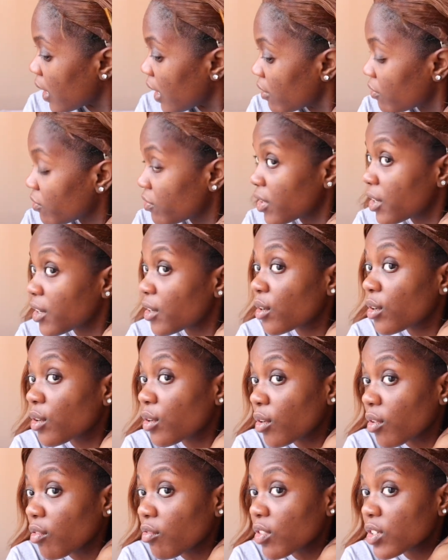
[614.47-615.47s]
have very
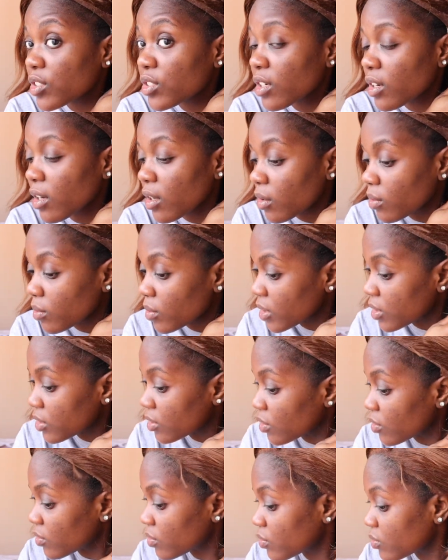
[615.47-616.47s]
unconventional
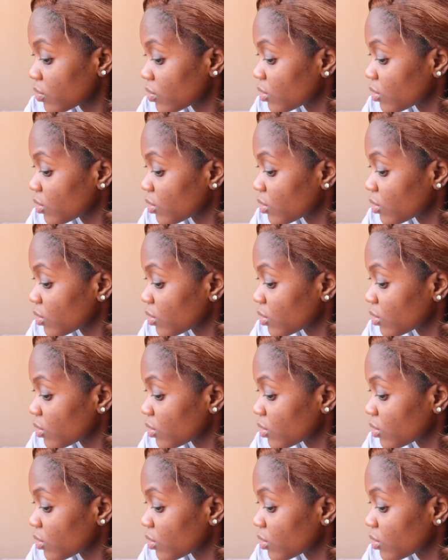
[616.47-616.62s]
ways of